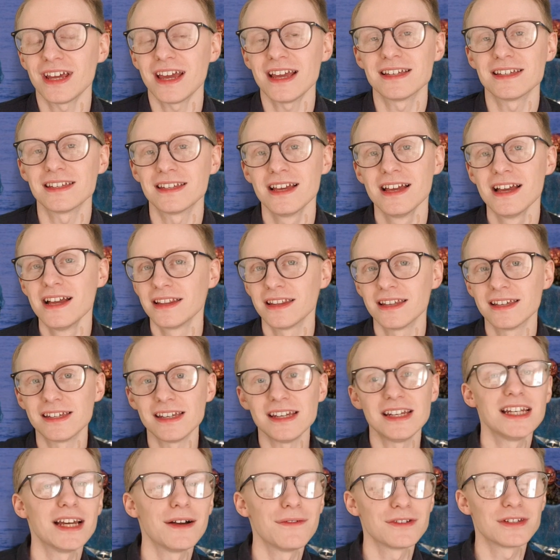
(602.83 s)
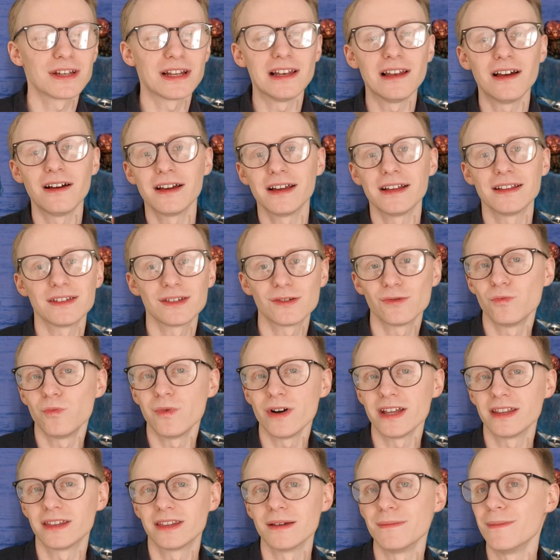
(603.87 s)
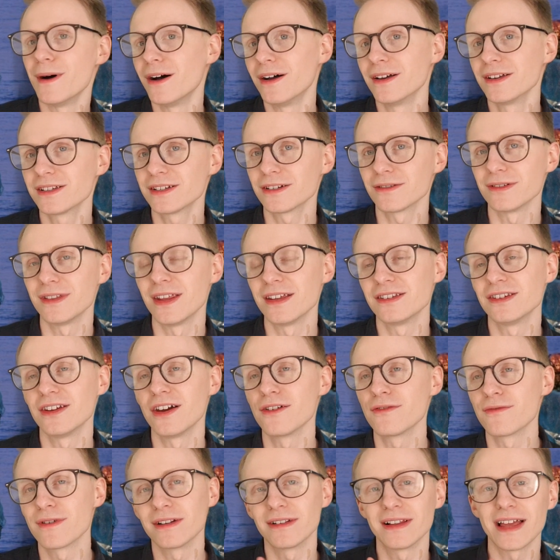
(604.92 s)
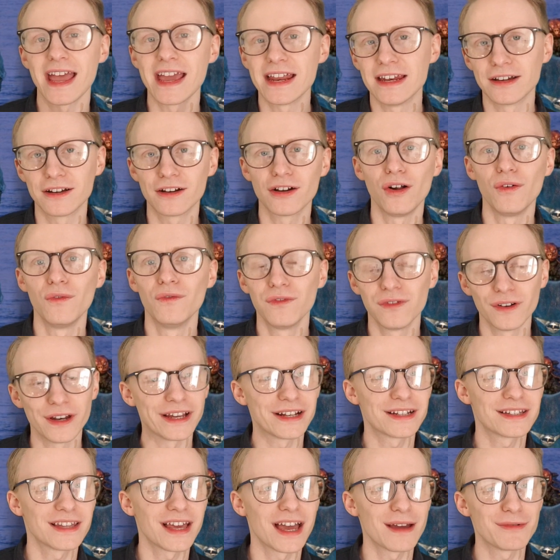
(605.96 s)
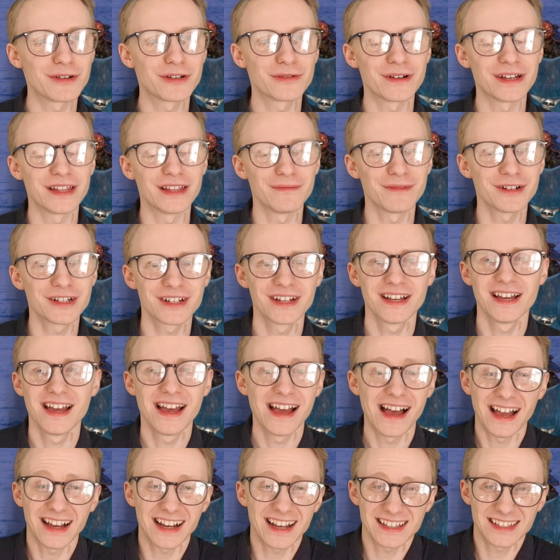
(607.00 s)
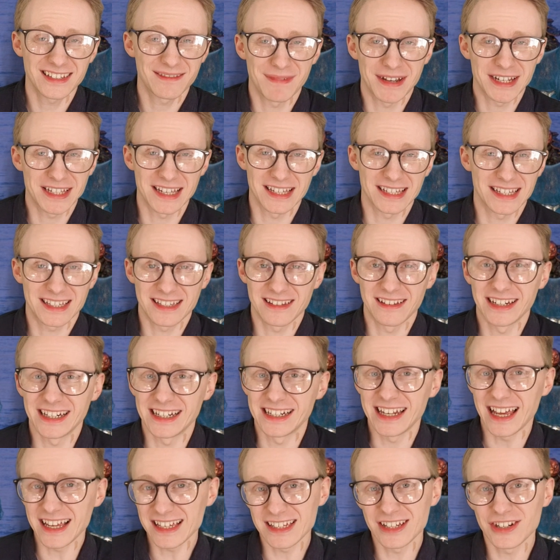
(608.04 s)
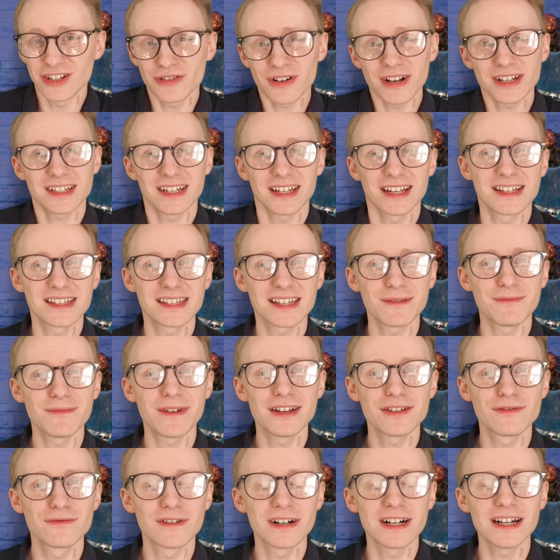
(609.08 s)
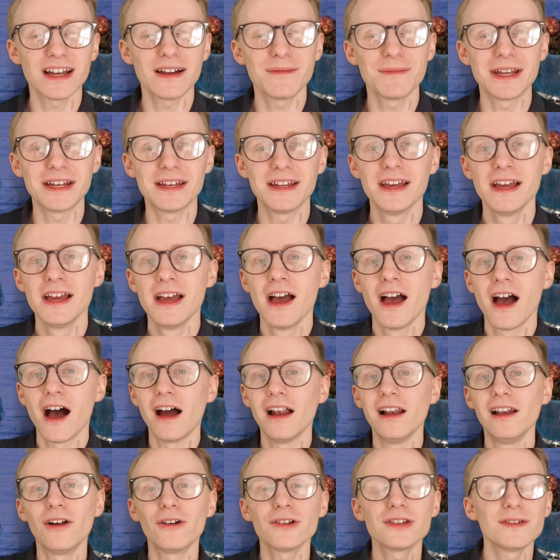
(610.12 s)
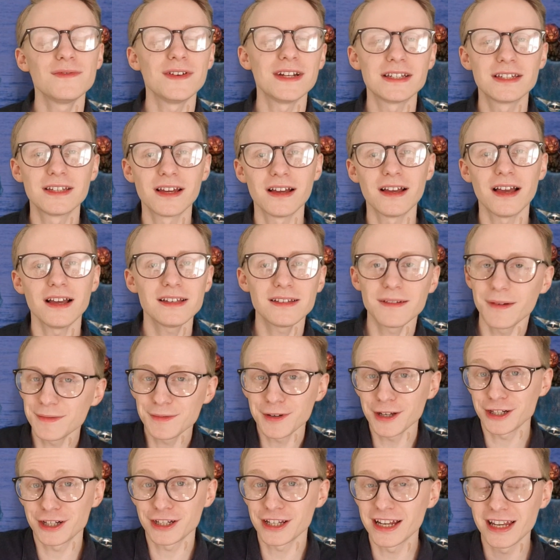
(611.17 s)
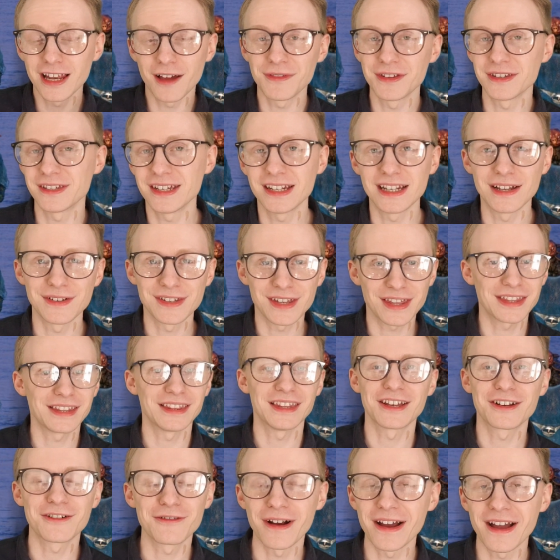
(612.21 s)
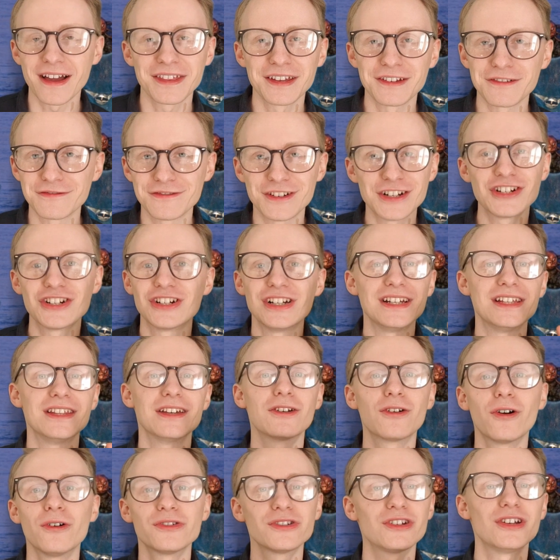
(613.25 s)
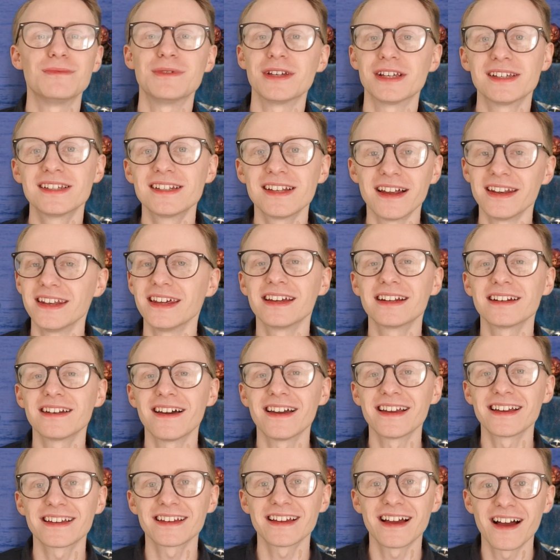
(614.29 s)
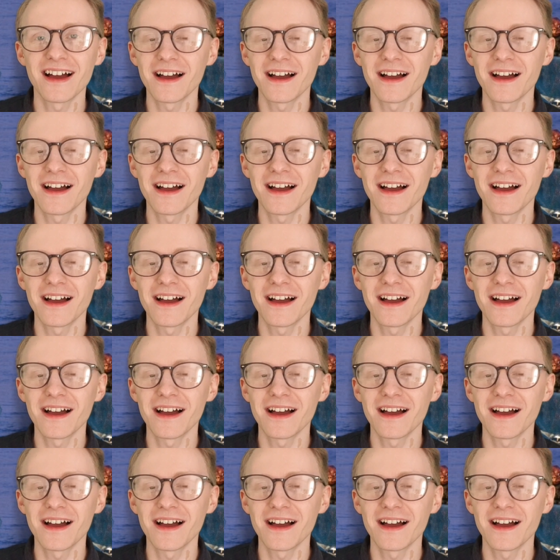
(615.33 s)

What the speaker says: his, the Sea Devil's alliance with the Master, and there's no real inner conflict there between them, which I guess makes it slightly less interesting in some ways, really. I mean, a lot of it does, as much as I love the Sea Devils, I think they're great. I think visually the costumes are stunning, like,